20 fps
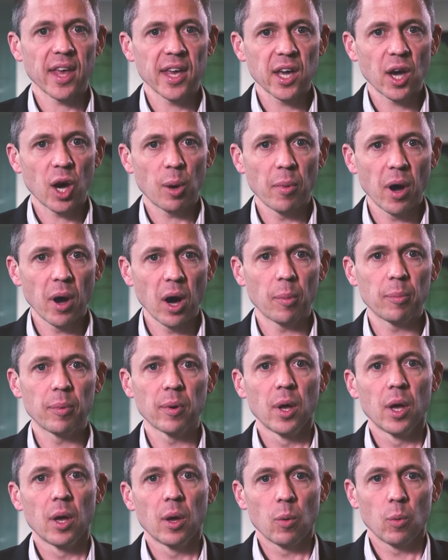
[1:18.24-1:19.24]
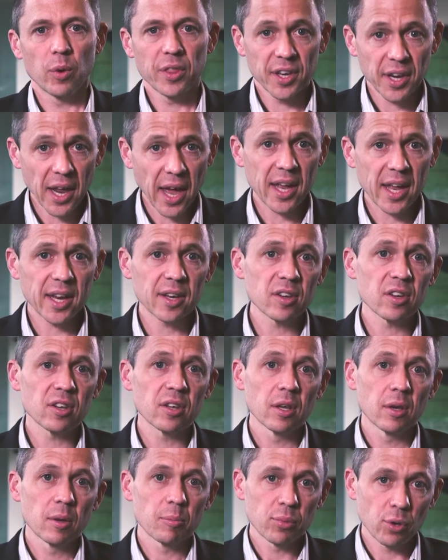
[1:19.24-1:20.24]
they come up with an end
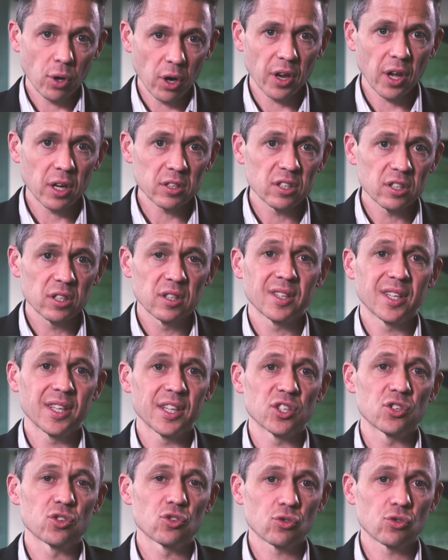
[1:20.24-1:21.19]
product that is